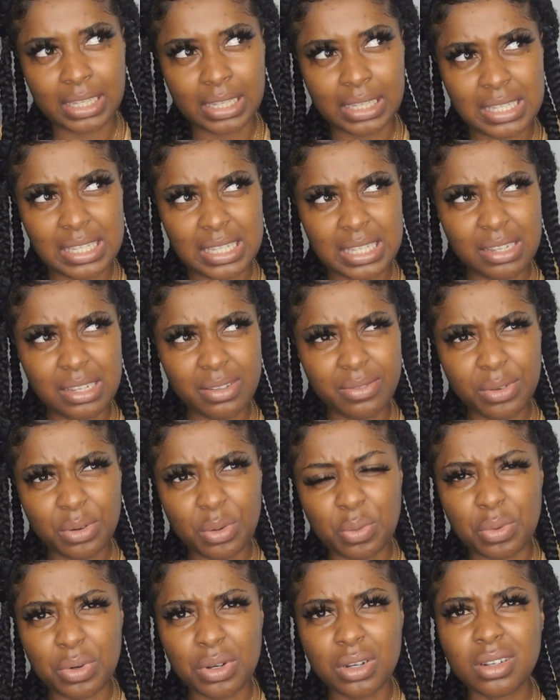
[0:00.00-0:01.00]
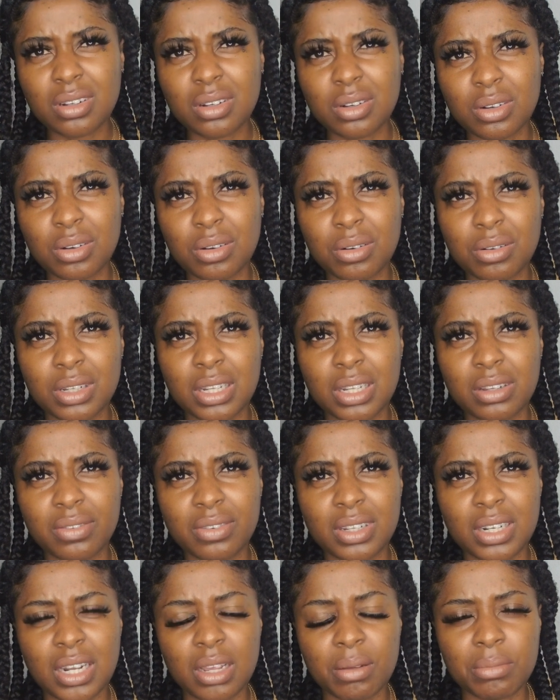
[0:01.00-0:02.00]
he's leaving work or
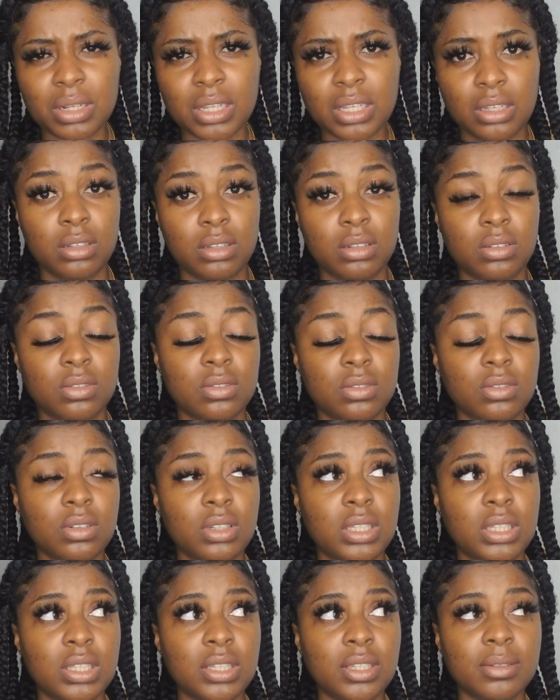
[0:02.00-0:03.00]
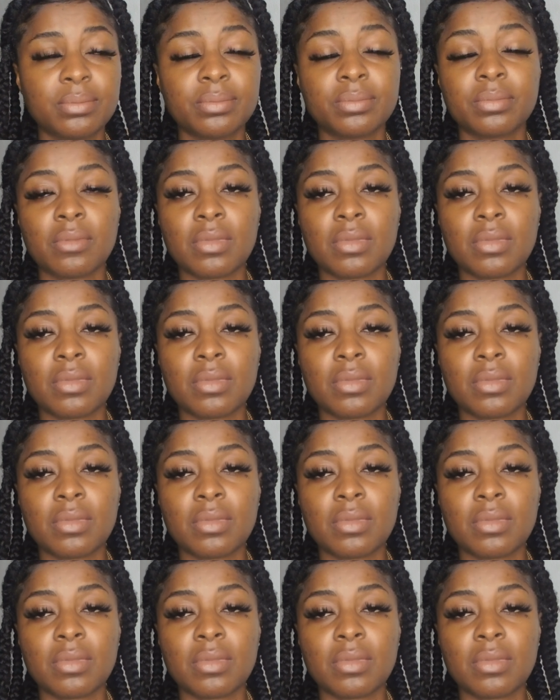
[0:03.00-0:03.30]
whatever, and I'm like, okay.